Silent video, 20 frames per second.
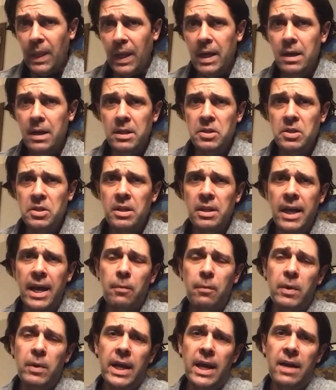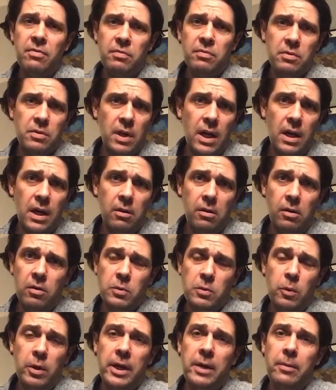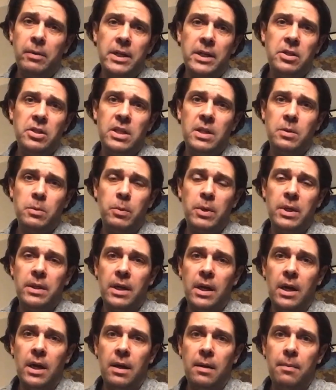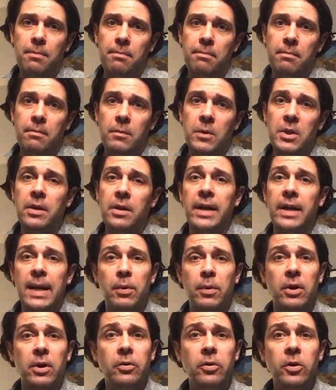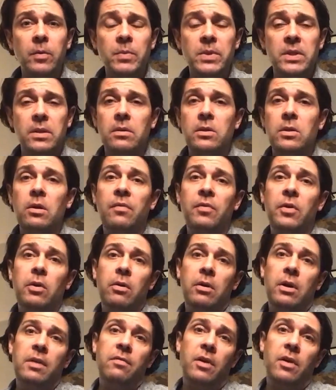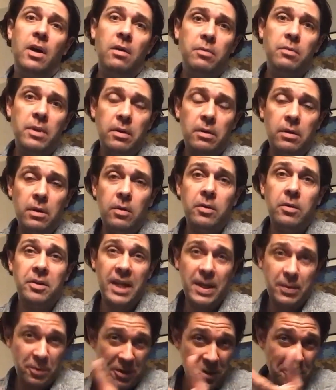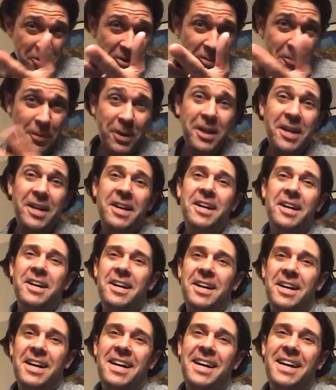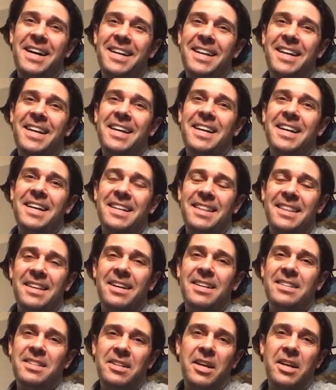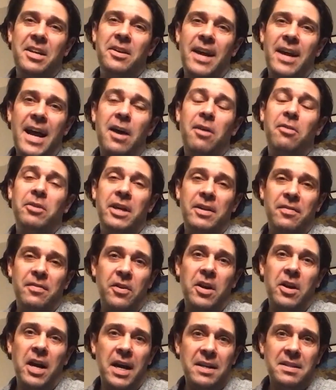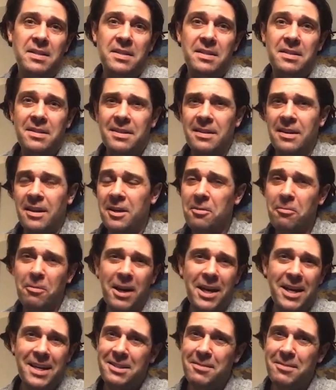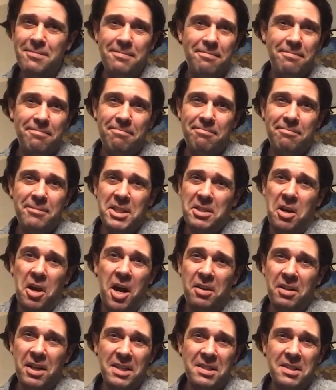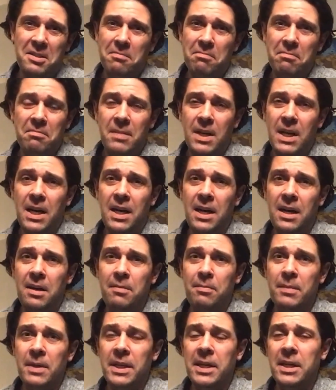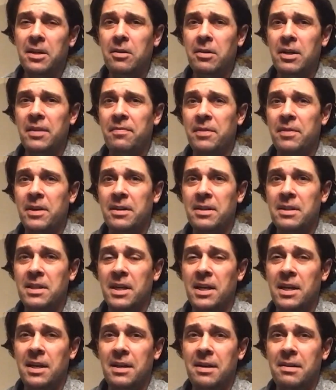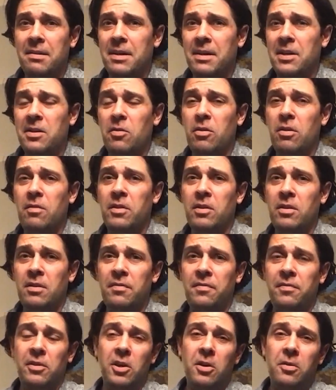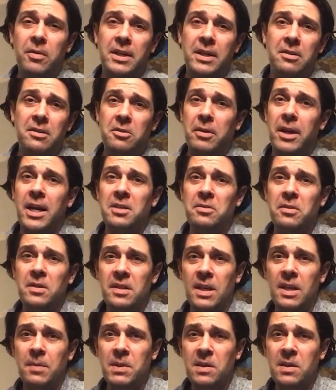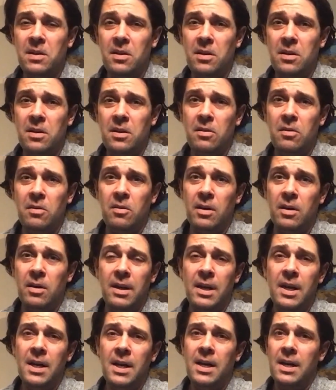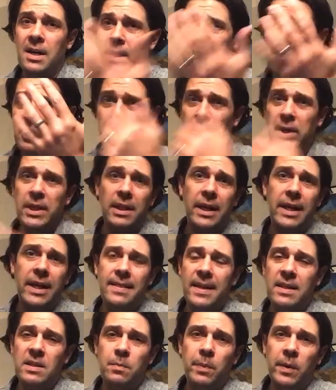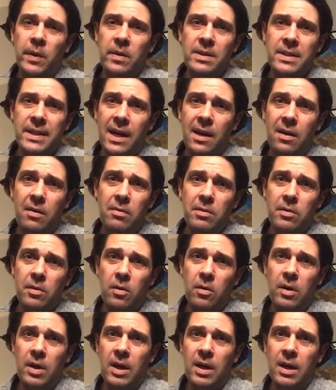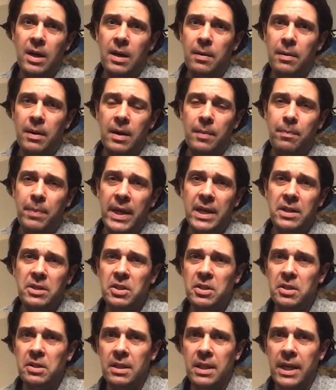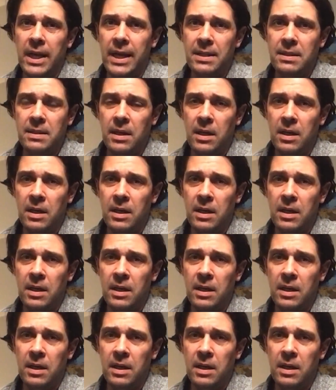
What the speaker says: In addition to that, we have close working relationships with our neighborhood groups. So if you're involved with your local neighborhood group, that's another outlet for us. Otherwise, just call us. If there's an overflowing trash receptacle or a street light that's burnt out or a bench that